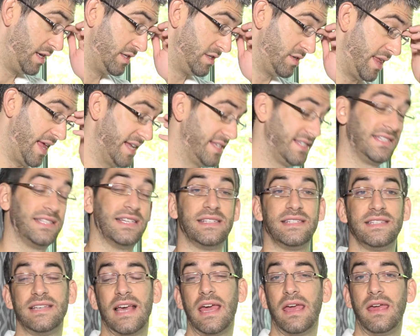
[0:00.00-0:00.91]
So that's the
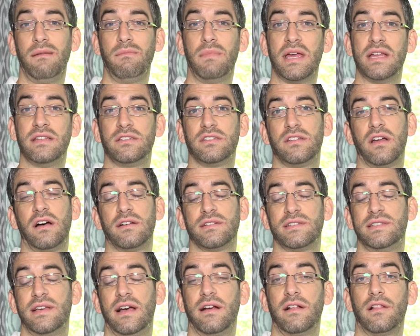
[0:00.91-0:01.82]
same
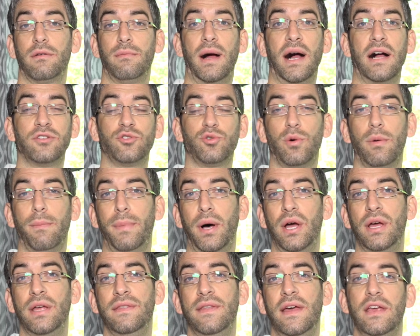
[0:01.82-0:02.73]
install cellular module
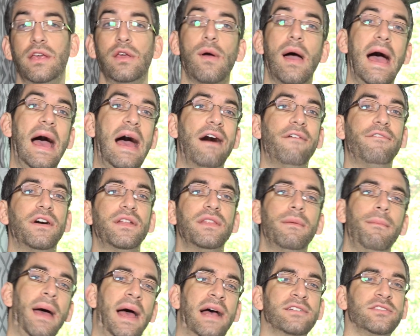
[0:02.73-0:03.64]
button that you have on
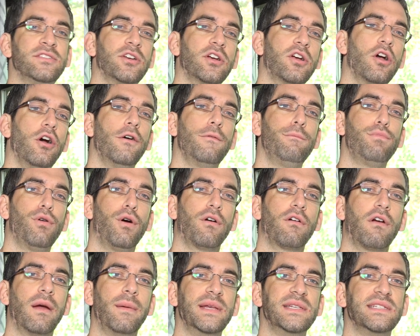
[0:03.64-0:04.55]
the master code
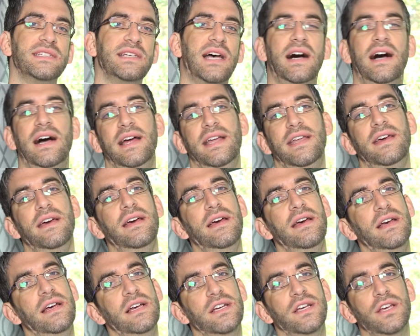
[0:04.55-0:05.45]
programming side.
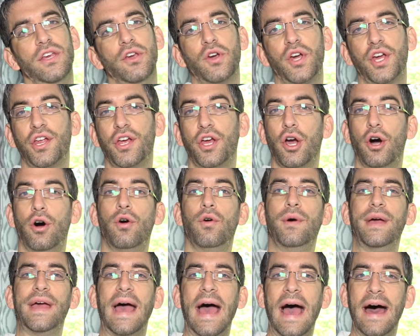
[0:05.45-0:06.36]
You can
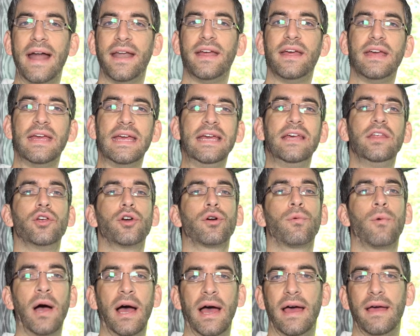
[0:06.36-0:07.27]
go at it
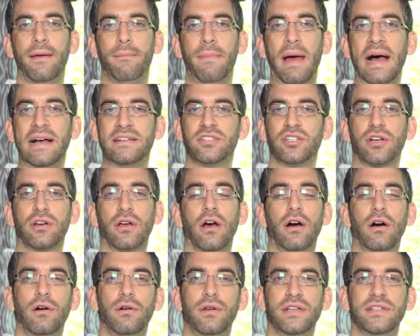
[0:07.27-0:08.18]
either way. Master
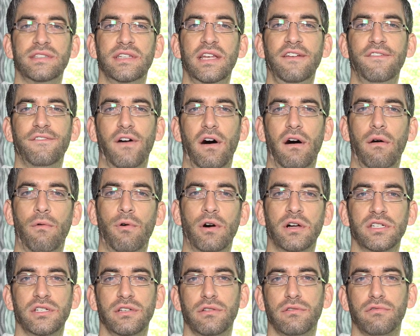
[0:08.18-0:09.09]
code is default
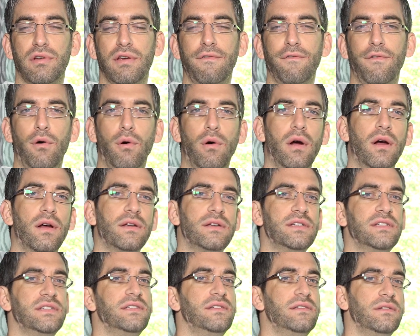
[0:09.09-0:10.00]
one two three four.
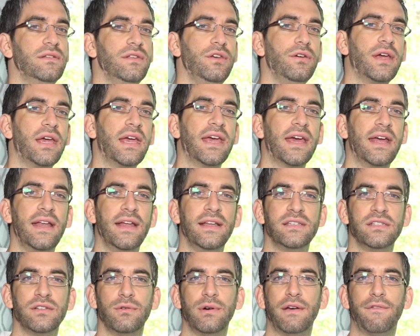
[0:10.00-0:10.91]
You can get
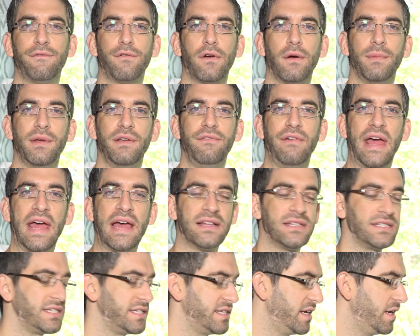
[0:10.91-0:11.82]
into it from
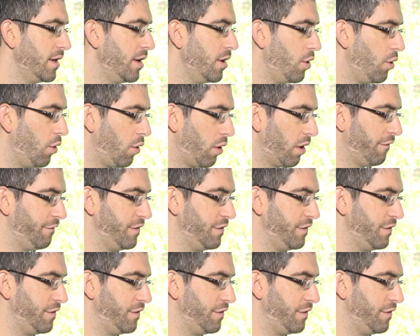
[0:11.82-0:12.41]
advanced, or